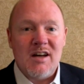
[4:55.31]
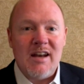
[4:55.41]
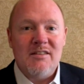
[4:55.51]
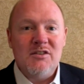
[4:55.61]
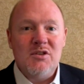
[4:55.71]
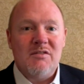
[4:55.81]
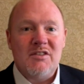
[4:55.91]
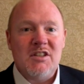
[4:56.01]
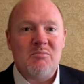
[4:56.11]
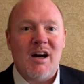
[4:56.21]
Anything you give
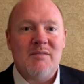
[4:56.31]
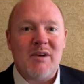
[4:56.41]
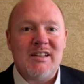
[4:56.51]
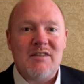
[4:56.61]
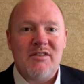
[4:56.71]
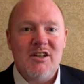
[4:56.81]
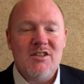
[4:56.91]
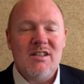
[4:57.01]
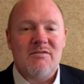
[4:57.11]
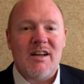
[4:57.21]
us is by
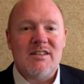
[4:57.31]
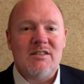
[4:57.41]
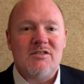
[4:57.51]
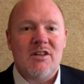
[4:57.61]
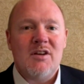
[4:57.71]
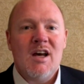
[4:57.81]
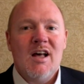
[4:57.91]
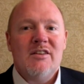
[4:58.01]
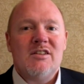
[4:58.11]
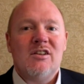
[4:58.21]
definition defensive. So
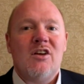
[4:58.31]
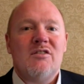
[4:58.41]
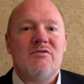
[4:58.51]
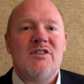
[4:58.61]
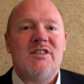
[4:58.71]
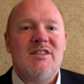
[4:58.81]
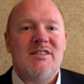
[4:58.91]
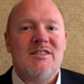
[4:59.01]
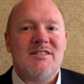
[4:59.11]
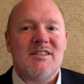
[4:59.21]
there's a lot of resistance to